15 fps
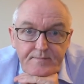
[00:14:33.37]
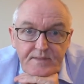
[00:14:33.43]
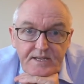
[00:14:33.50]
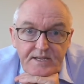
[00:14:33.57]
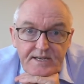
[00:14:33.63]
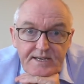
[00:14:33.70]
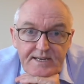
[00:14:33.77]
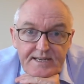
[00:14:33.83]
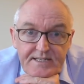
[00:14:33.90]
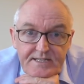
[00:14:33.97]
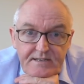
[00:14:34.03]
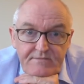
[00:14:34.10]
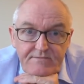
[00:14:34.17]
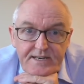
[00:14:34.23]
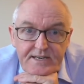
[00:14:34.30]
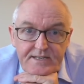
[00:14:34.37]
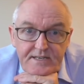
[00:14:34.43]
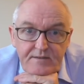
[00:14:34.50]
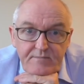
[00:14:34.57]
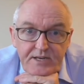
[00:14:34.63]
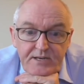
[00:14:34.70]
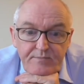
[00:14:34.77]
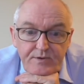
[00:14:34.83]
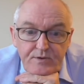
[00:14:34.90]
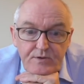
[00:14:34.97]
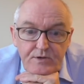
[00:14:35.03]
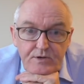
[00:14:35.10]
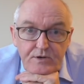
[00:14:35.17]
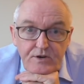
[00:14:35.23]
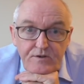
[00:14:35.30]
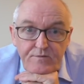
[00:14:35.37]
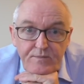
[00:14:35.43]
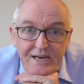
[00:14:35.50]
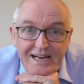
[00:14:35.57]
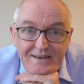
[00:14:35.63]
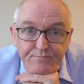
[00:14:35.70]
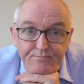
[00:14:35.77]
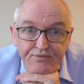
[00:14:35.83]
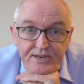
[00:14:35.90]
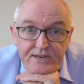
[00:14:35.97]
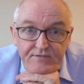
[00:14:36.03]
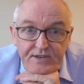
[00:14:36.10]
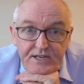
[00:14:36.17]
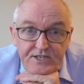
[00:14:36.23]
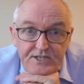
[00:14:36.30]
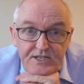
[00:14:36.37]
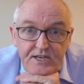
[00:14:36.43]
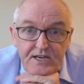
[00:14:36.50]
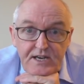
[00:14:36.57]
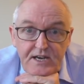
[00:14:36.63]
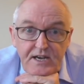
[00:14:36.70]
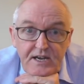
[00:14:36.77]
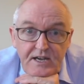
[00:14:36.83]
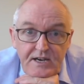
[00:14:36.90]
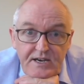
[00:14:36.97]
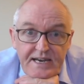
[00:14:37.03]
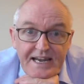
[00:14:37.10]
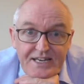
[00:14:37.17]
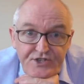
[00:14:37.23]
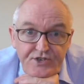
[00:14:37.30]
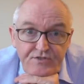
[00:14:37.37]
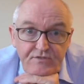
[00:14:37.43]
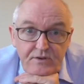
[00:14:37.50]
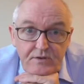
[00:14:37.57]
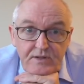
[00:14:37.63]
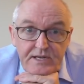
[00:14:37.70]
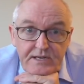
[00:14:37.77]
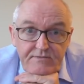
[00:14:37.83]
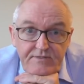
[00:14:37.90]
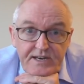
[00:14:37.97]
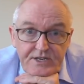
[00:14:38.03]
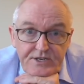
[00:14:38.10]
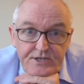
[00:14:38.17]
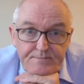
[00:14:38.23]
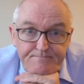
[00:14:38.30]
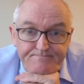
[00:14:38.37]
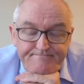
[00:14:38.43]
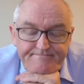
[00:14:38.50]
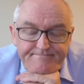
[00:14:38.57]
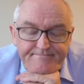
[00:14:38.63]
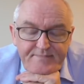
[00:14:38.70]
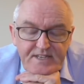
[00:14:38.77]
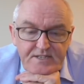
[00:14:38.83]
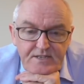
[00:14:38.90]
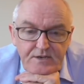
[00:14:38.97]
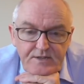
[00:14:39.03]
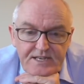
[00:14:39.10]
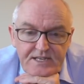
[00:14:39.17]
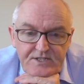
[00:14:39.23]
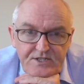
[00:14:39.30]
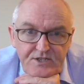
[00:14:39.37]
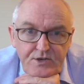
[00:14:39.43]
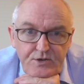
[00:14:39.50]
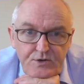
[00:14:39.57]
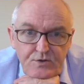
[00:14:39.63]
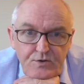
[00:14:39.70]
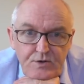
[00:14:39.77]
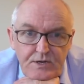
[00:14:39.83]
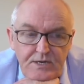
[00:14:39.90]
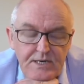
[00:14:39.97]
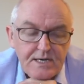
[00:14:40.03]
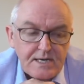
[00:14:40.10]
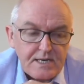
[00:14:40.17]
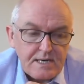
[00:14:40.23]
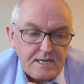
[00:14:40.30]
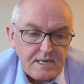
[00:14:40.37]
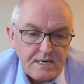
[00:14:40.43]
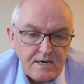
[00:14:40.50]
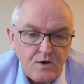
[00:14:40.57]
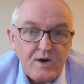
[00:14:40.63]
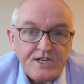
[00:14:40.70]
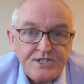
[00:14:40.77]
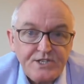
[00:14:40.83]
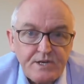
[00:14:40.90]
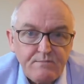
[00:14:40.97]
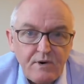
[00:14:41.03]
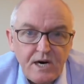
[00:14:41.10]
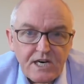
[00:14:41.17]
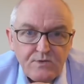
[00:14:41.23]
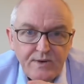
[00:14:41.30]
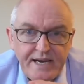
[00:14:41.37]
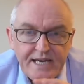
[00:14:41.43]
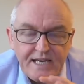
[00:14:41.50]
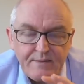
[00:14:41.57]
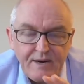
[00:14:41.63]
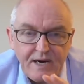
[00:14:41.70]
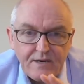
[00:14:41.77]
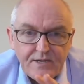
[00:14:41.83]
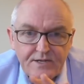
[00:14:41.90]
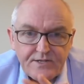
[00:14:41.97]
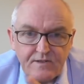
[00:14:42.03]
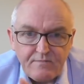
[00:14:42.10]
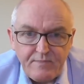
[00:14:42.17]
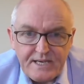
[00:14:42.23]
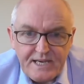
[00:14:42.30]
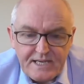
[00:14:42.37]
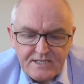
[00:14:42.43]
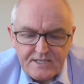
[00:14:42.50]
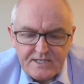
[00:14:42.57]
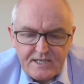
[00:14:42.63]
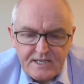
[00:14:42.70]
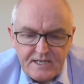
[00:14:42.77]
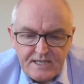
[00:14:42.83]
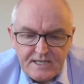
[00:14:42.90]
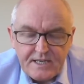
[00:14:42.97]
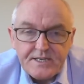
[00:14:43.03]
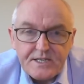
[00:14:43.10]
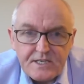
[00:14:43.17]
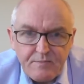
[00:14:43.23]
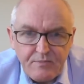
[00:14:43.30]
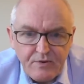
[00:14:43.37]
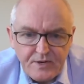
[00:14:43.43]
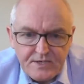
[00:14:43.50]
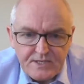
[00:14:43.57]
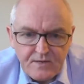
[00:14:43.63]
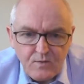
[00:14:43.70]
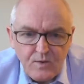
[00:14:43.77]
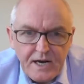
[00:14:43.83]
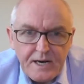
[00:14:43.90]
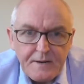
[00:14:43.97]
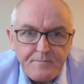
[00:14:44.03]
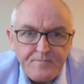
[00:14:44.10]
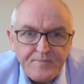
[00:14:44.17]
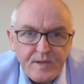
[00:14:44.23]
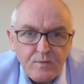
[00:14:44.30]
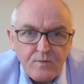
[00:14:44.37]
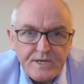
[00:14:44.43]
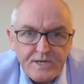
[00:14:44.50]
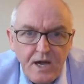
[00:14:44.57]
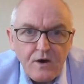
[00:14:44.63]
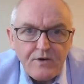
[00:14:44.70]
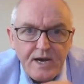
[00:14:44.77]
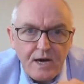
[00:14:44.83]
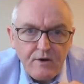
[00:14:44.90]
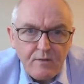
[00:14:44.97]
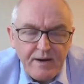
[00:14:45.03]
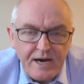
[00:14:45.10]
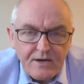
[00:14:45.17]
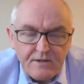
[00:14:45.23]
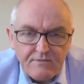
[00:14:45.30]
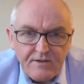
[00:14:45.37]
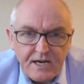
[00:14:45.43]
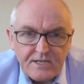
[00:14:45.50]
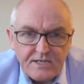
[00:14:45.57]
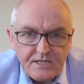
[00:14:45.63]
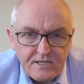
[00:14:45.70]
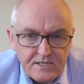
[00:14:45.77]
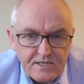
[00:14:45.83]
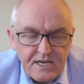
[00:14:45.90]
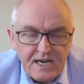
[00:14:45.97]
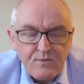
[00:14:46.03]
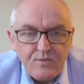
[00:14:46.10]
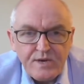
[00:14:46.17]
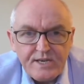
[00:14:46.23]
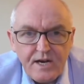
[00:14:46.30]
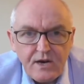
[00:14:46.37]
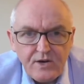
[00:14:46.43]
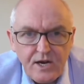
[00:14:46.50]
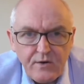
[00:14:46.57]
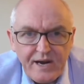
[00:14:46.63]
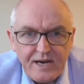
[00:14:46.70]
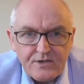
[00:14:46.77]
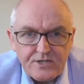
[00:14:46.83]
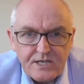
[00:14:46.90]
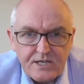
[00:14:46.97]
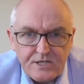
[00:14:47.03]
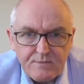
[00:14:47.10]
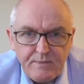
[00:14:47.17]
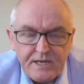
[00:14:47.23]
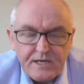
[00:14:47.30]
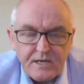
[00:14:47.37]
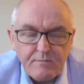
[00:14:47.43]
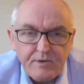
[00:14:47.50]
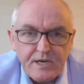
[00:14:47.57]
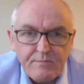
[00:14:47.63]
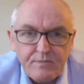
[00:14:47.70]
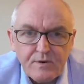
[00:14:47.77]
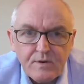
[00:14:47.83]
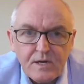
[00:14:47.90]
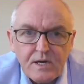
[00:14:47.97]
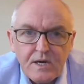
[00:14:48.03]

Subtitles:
infecting people who had previous natural infection. So that's two question marks we had about this have been answered in a disappointing way. We don't know about the vaccine escape. We don't know how sick it's making people.